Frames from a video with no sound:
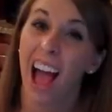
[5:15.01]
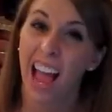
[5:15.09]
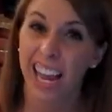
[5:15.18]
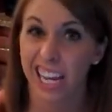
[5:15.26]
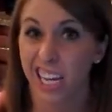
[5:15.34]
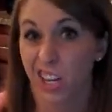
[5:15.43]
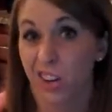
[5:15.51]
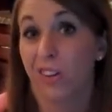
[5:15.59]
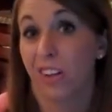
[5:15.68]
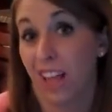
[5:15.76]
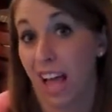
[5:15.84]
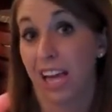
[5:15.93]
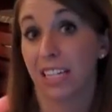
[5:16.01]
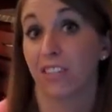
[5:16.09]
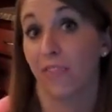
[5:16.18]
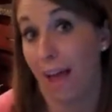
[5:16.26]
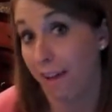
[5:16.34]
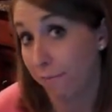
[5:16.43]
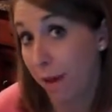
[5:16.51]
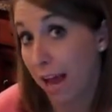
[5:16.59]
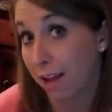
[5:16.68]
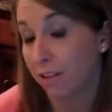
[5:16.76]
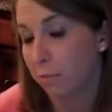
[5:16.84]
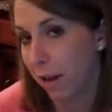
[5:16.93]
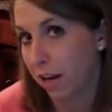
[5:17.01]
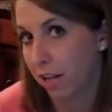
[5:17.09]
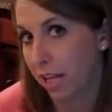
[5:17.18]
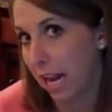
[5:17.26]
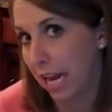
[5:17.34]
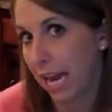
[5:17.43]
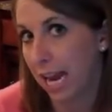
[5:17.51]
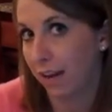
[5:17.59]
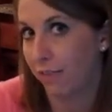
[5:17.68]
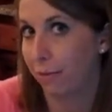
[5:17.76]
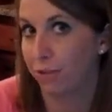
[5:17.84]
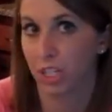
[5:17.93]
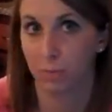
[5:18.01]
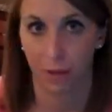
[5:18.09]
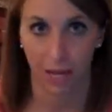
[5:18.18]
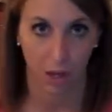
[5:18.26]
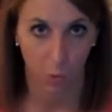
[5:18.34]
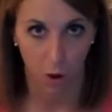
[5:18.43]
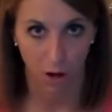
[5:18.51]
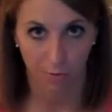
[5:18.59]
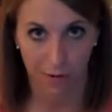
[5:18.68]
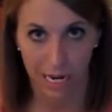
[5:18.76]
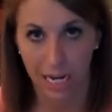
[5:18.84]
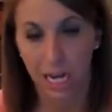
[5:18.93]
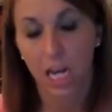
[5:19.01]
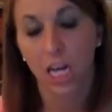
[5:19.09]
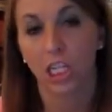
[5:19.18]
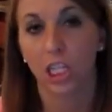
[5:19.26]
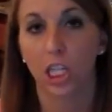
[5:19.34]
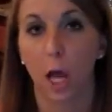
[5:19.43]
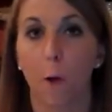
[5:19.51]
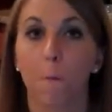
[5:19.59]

I can utilize 5 pounds better than I can if I'm just planning 1 week. So